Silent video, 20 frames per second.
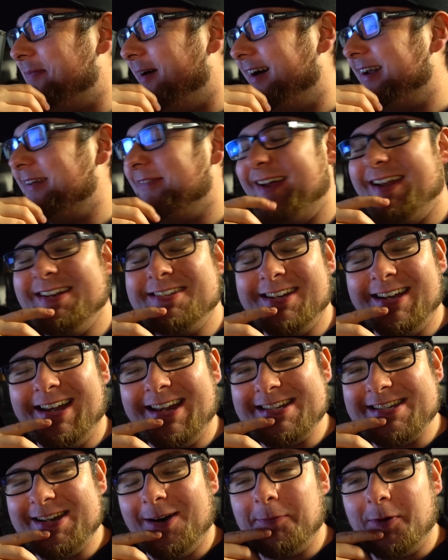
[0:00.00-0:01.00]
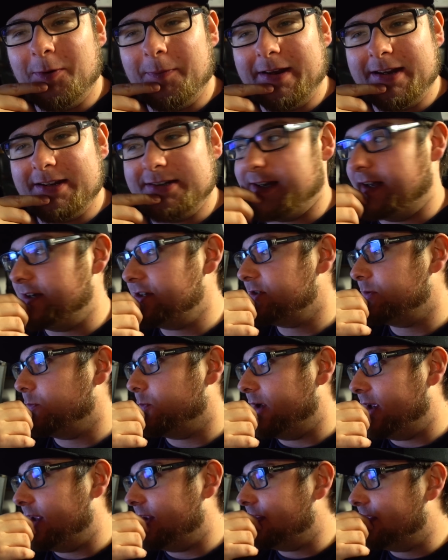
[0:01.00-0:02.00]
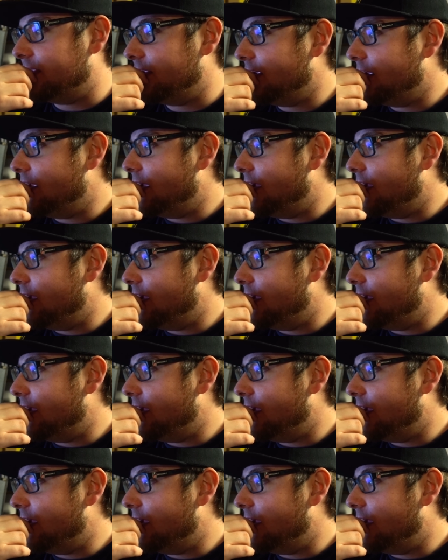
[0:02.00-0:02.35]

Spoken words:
partner manager has now put me in touch with